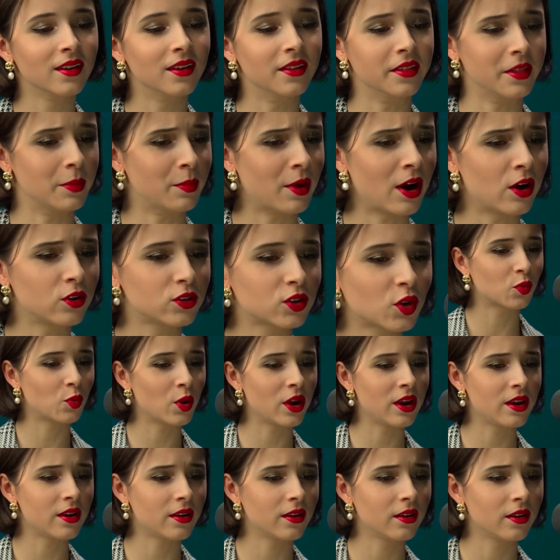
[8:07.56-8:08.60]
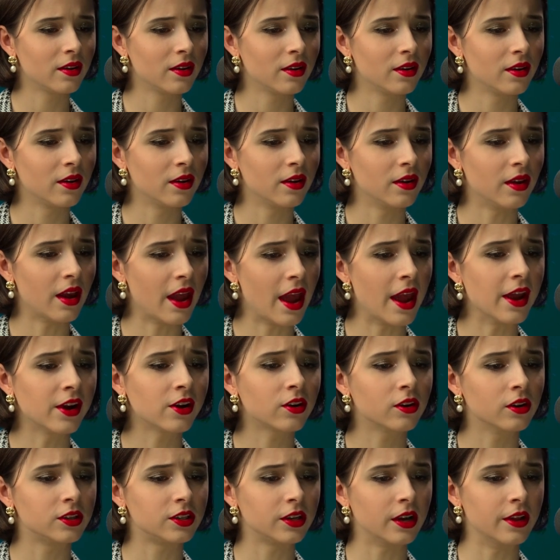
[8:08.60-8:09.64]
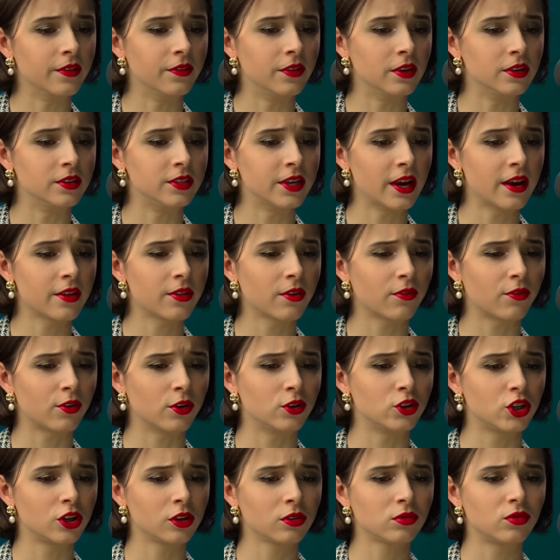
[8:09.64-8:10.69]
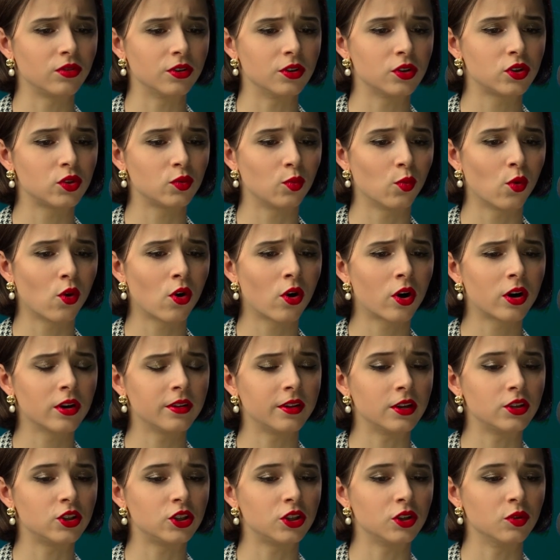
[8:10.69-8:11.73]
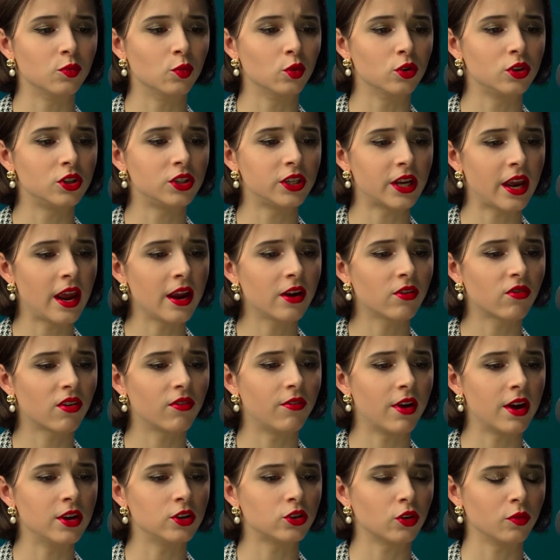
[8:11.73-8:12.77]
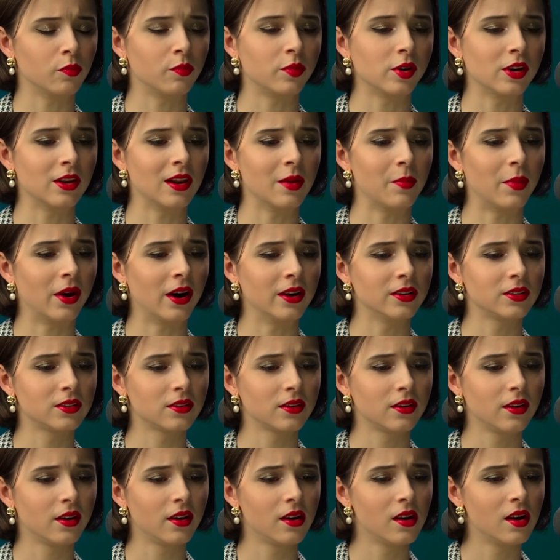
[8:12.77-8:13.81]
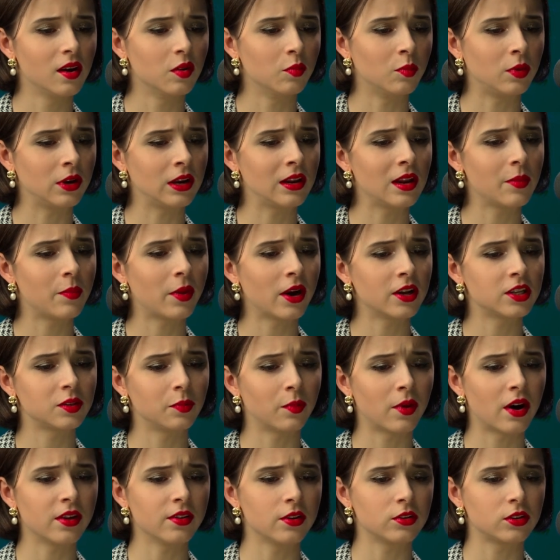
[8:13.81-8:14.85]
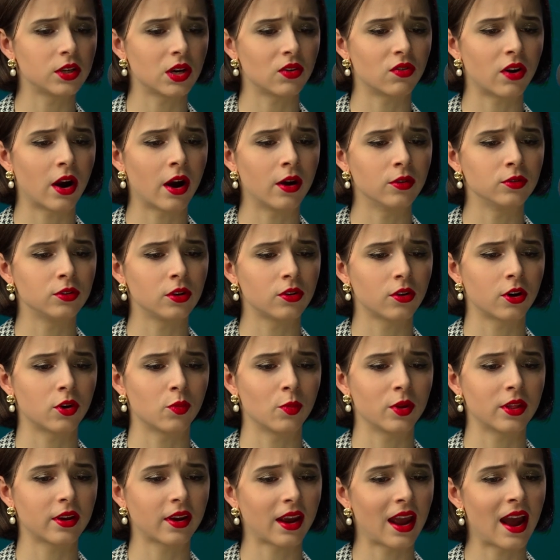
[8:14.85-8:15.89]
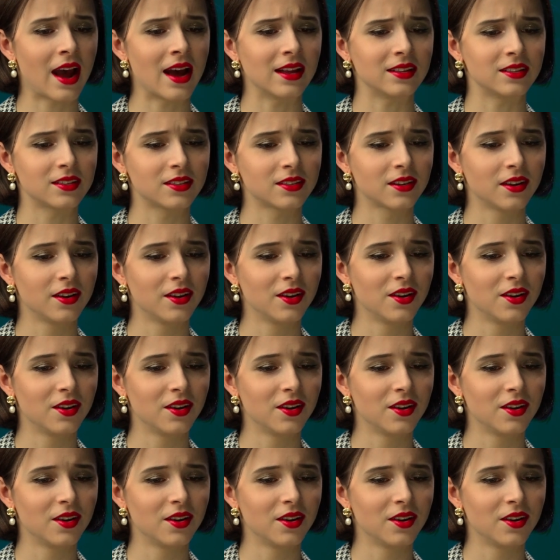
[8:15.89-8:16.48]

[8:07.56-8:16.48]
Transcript: The Mouse Queen, angered at the death of her children, swore that she would take revenge on Pirlipat. Pirlipat's mother surrounded her with cats,